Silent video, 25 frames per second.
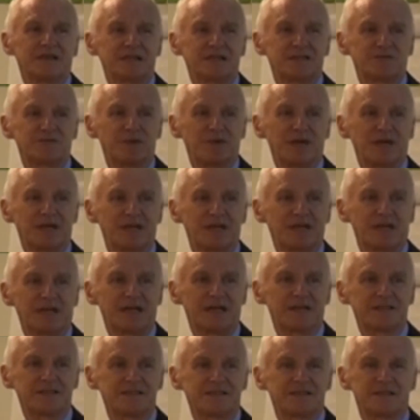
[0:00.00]
as well
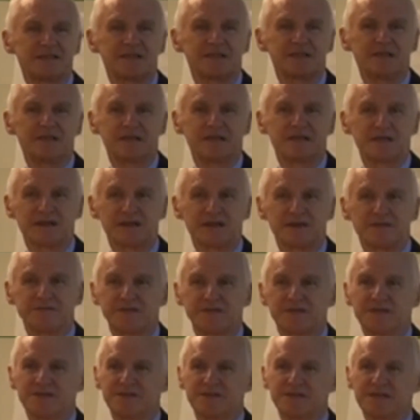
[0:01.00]
as
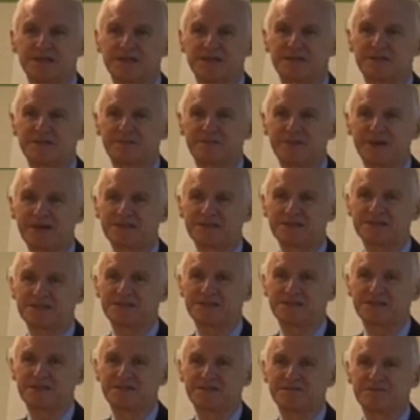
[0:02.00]
the
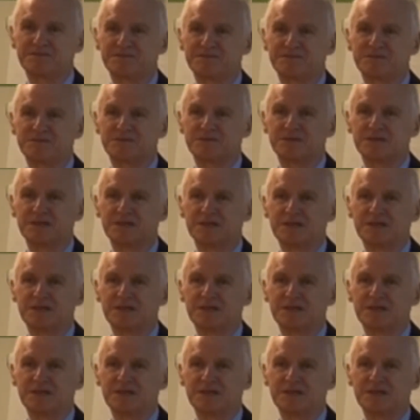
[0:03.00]
capacity for